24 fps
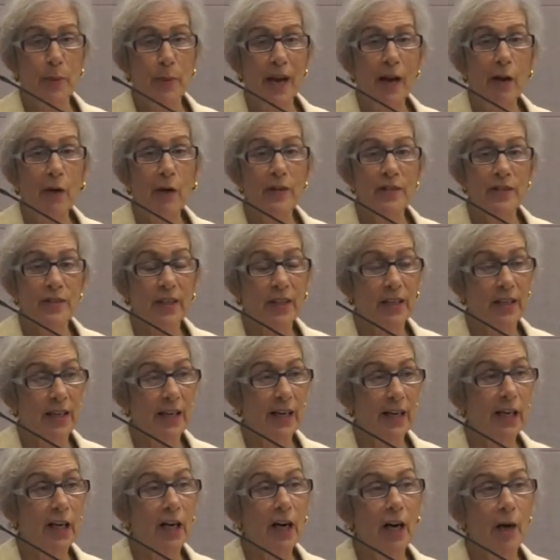Parents
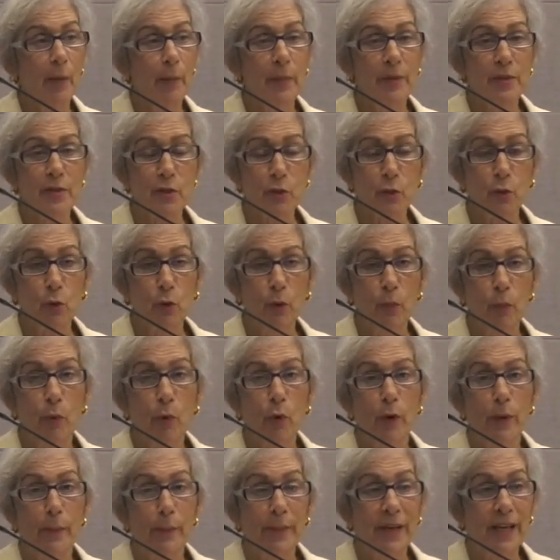getting up at school
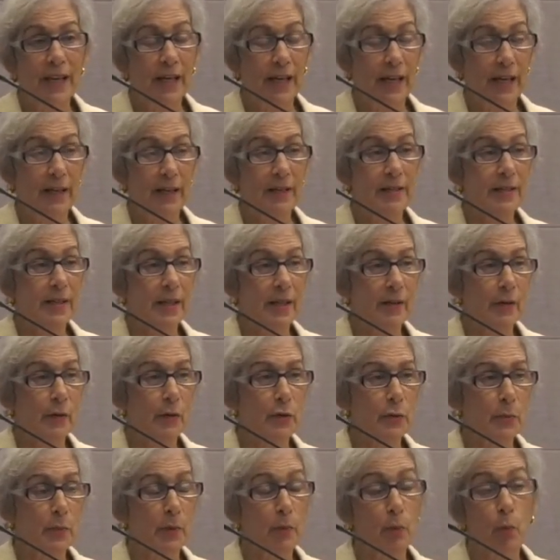board meetings, and
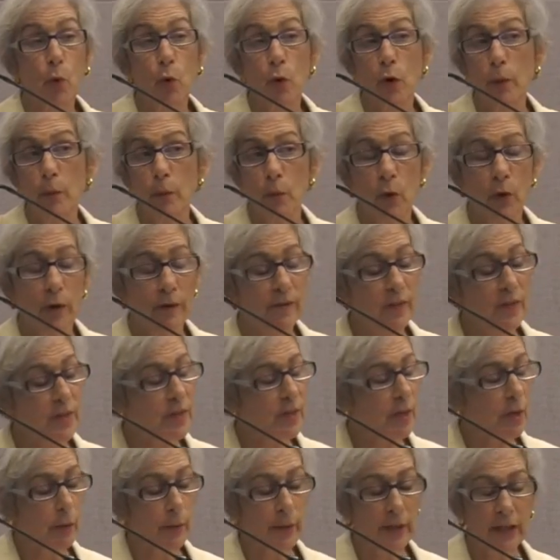there's been more and more of
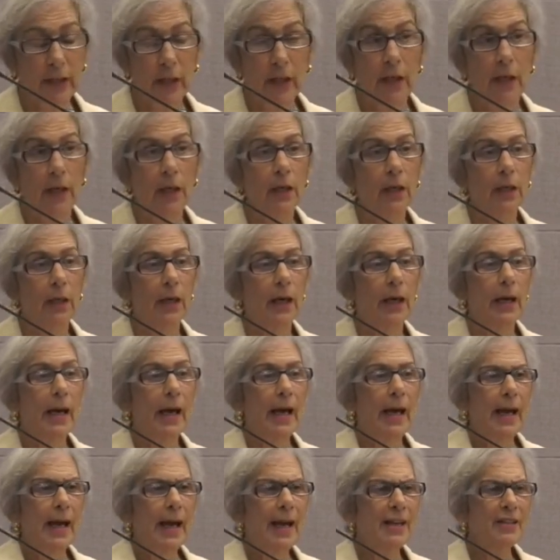this going on,
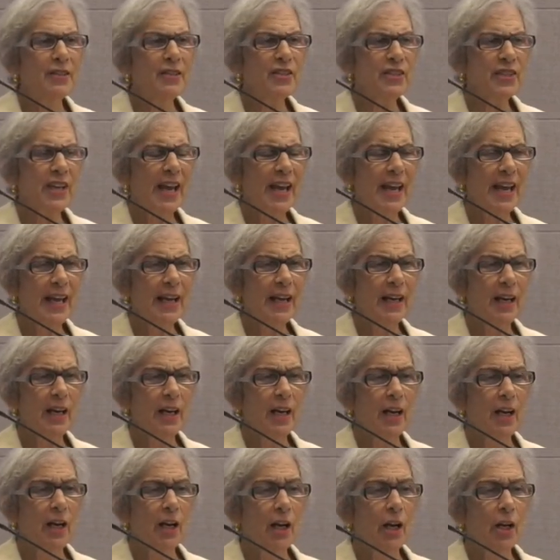and saying,
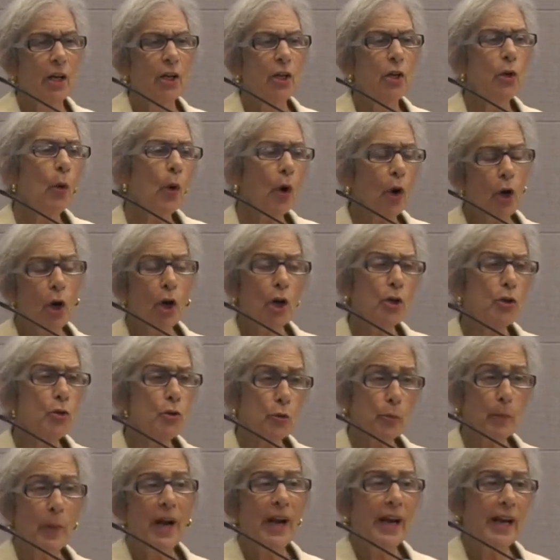you are
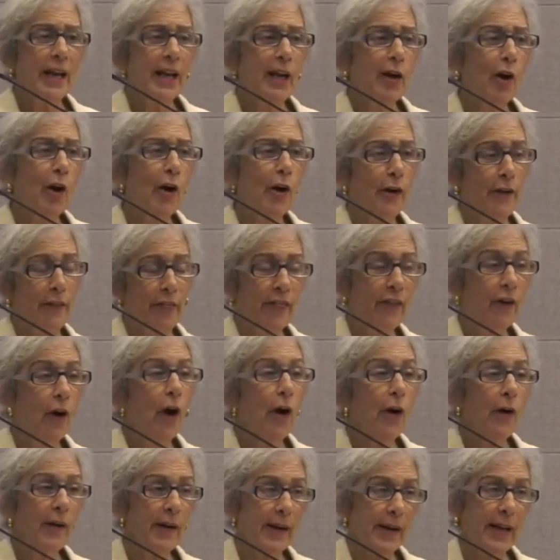undermining our
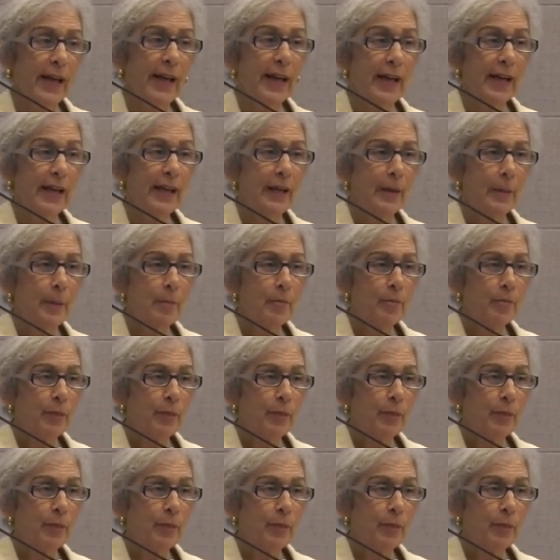authority.